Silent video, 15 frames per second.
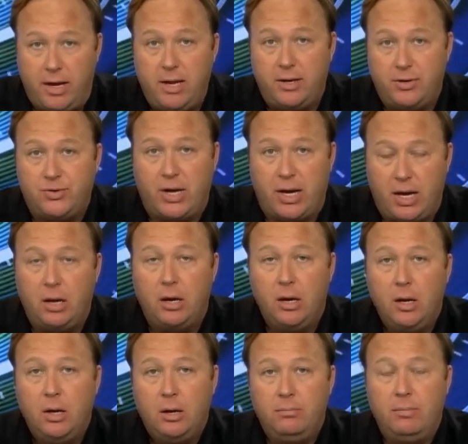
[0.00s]
It is a
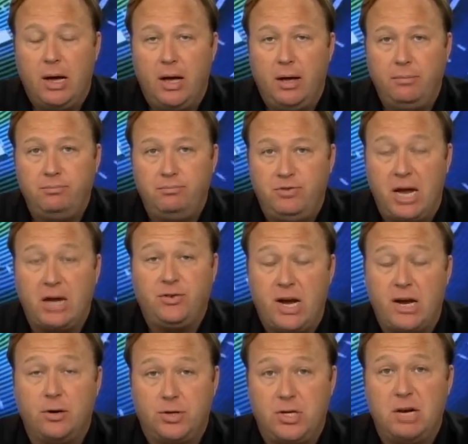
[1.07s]
uh,
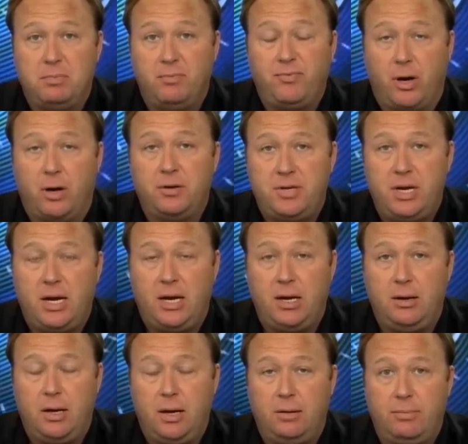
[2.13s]
dictatorship of
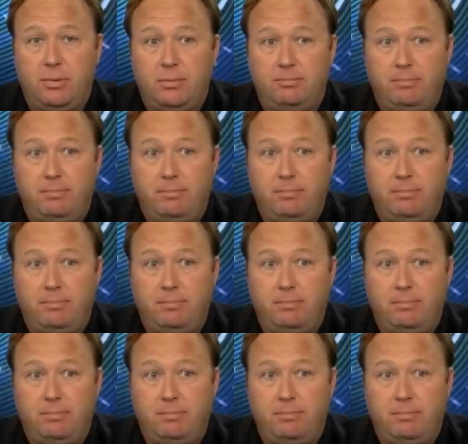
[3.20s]
13, uh,